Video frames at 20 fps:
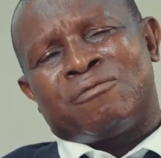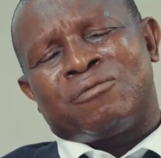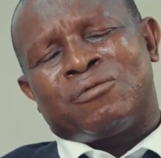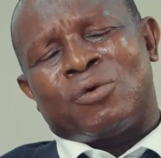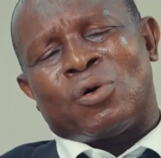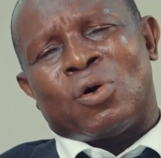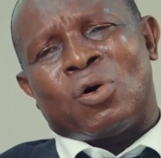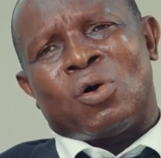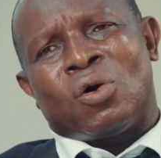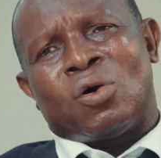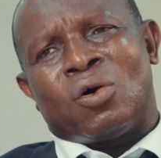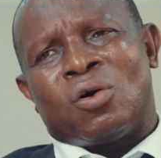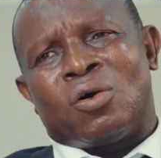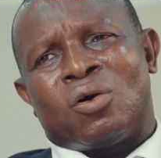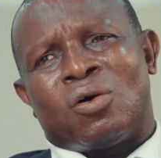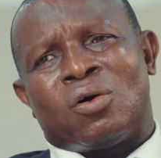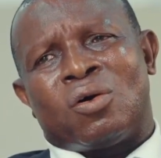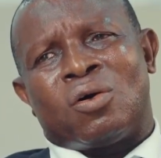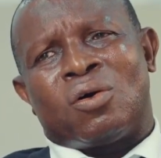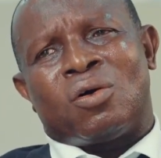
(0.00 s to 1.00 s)

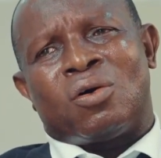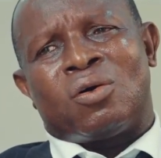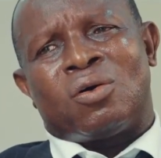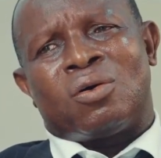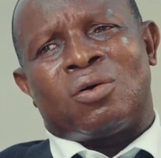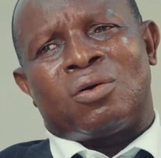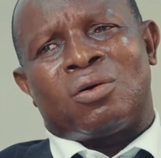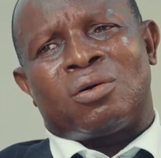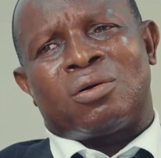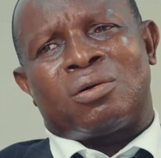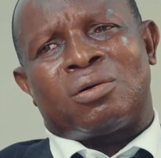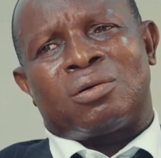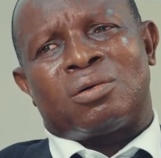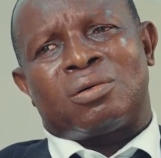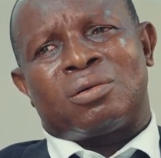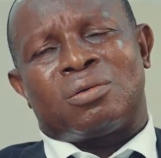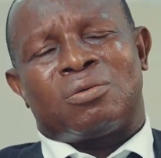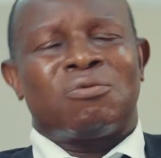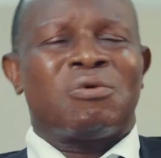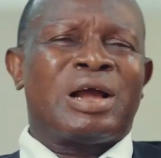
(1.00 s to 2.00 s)
for
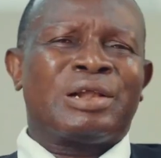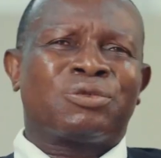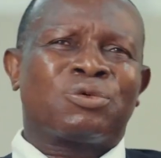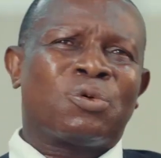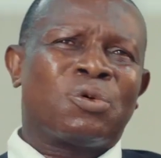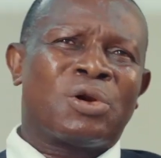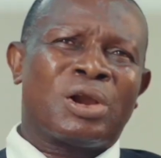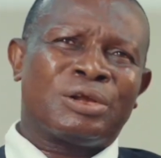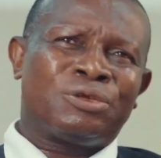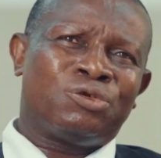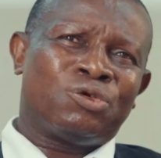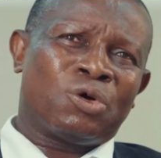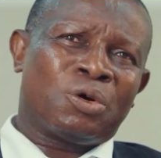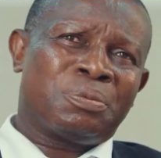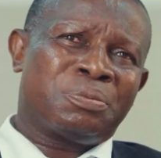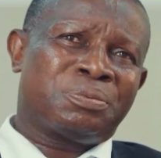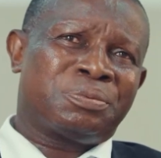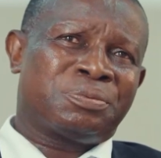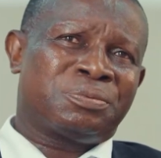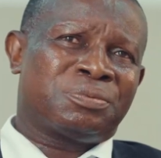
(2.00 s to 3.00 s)
white collar
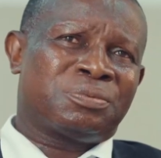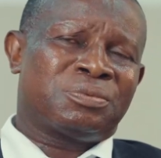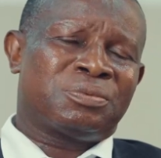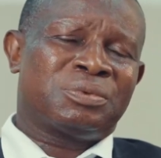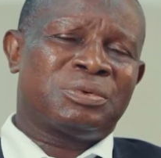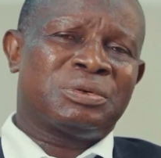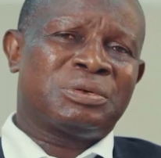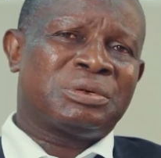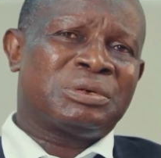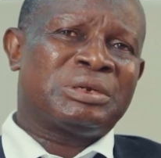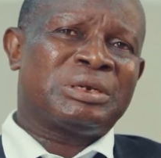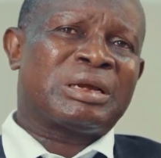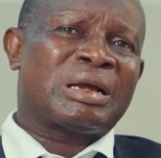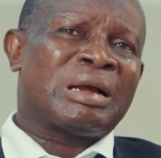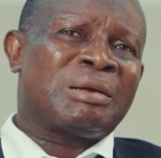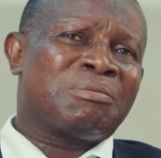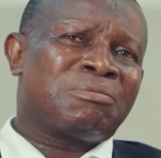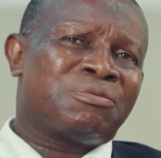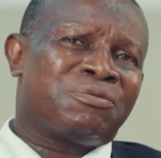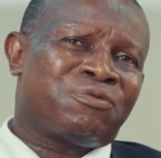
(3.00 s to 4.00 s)
job. They
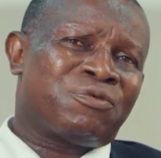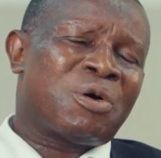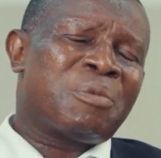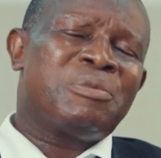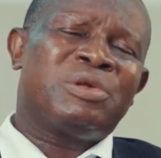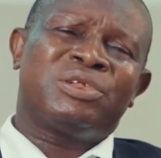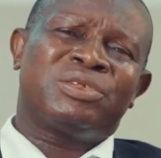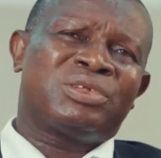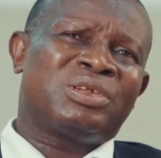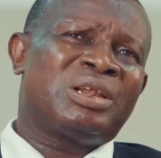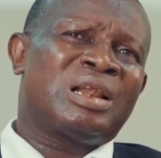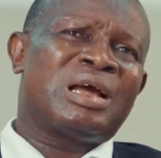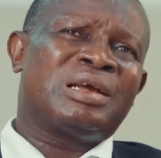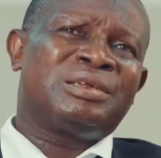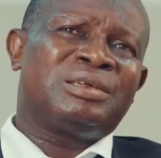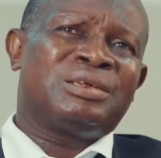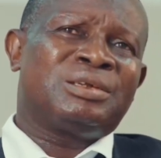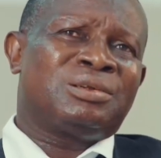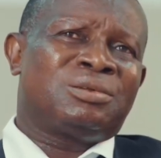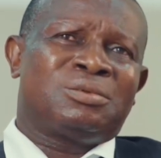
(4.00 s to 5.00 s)
can form a
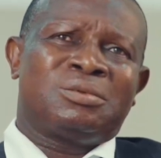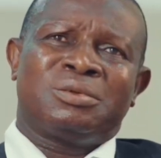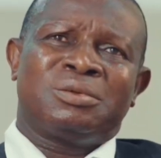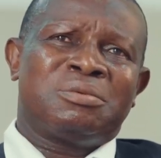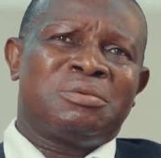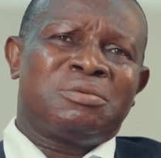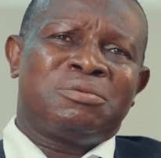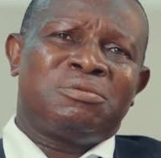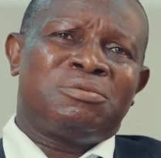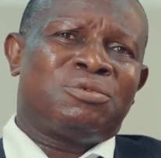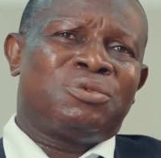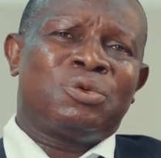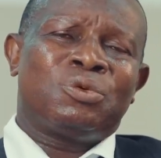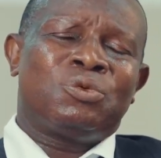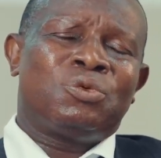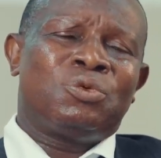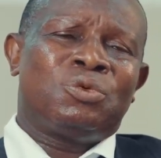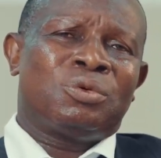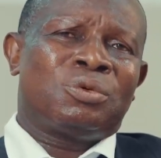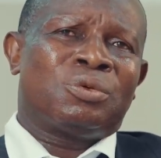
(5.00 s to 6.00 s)
synergy
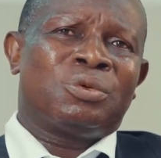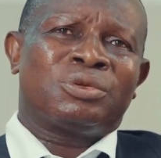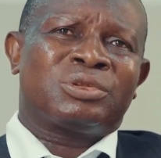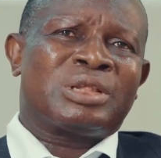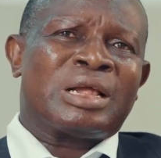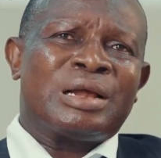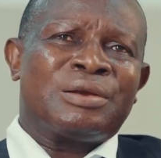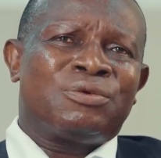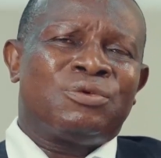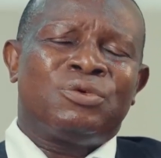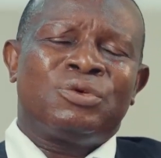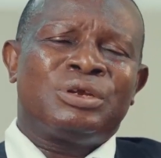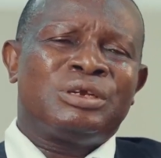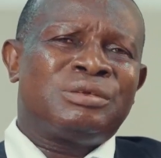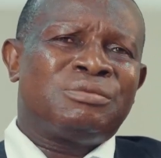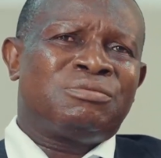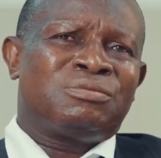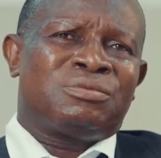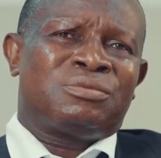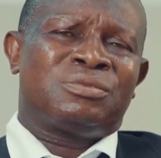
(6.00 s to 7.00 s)
to start
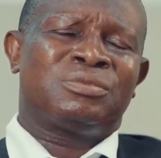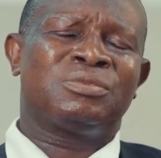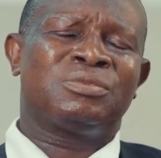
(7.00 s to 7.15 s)
doing